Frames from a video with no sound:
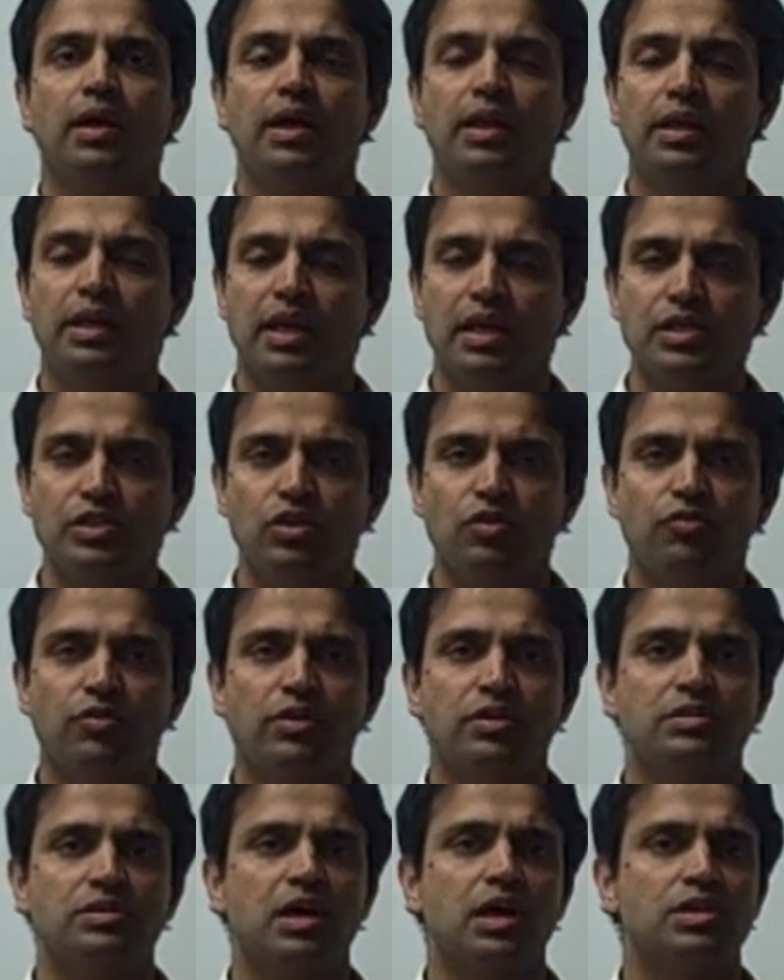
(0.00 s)
in case of
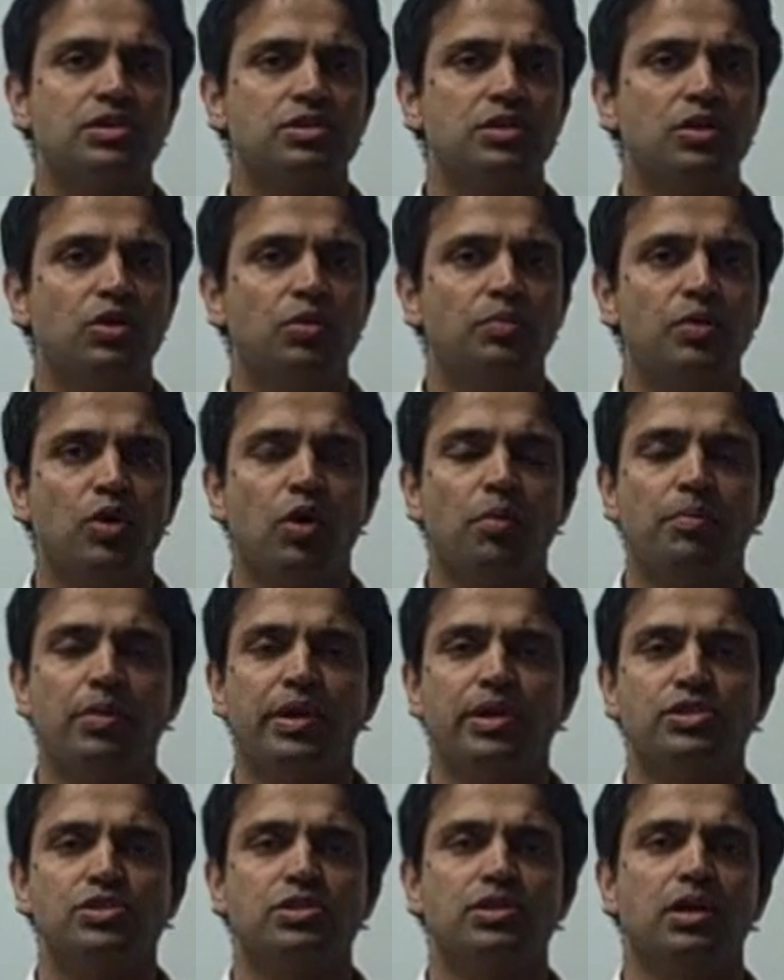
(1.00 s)
a disaster to be
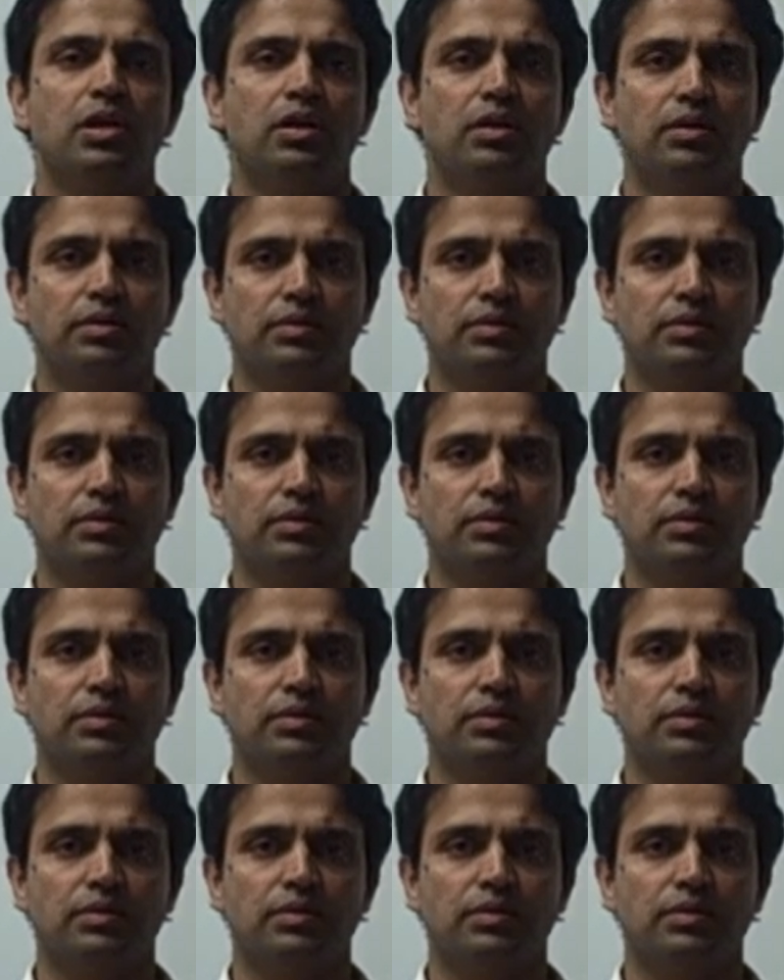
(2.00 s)
operational.